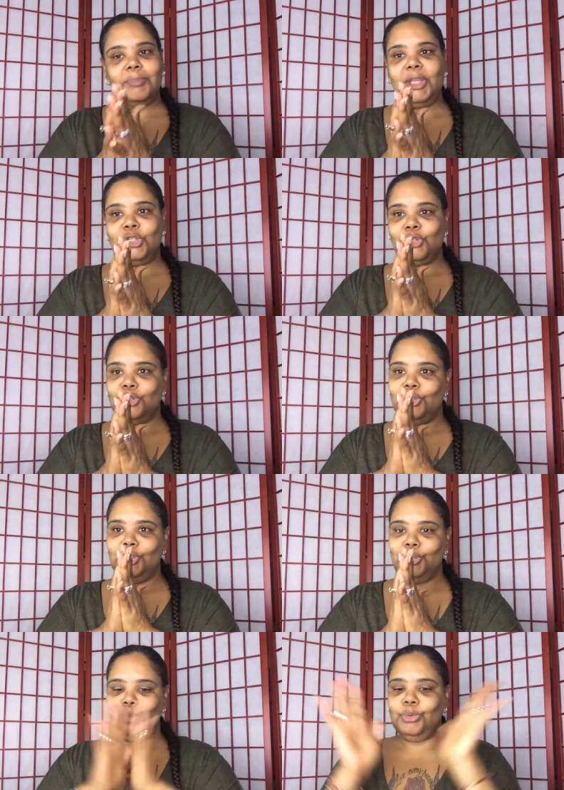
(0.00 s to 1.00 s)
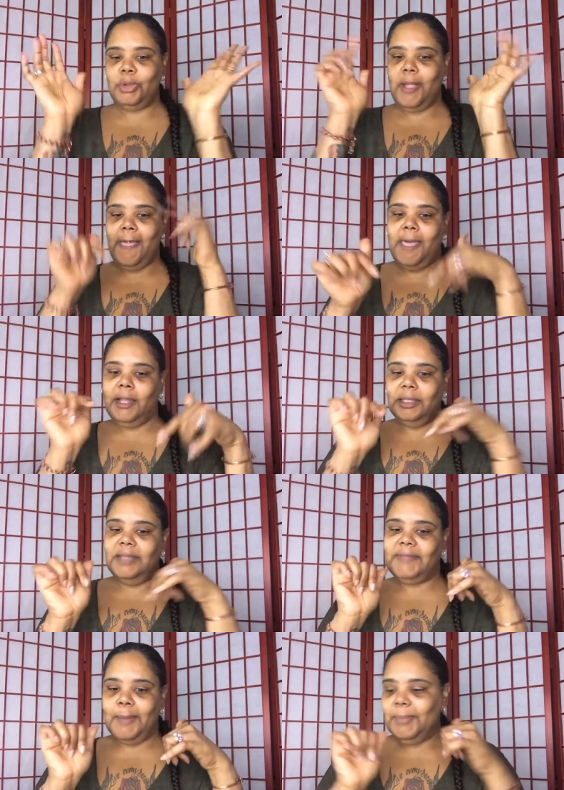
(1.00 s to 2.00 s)
make sure you
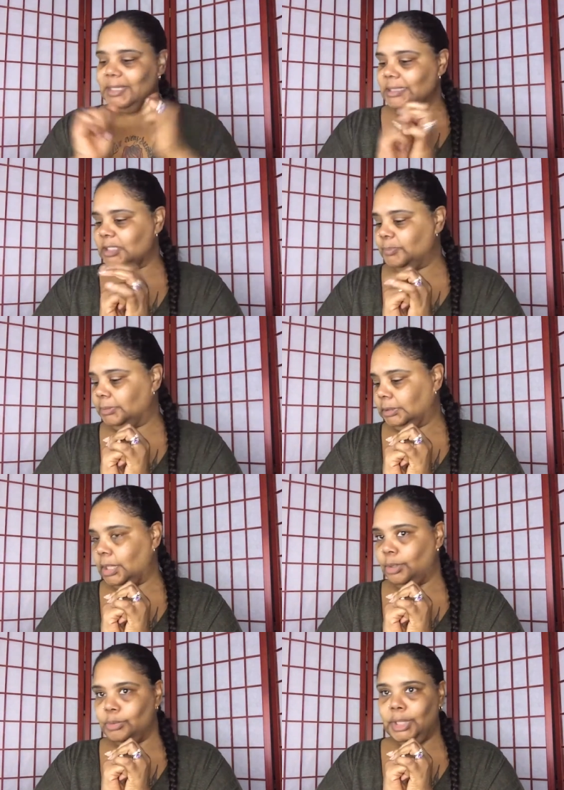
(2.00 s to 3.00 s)
leave that message below.